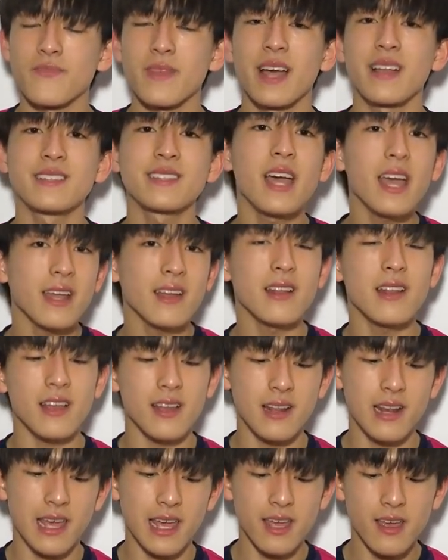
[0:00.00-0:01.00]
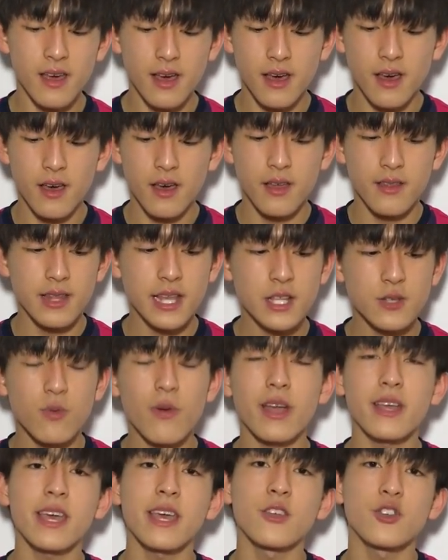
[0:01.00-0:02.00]
And technically, this
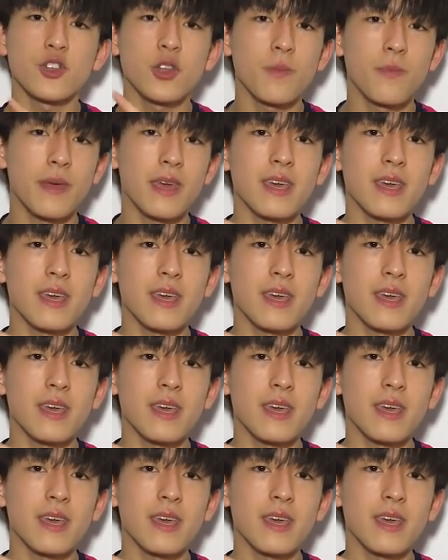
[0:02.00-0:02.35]
racket should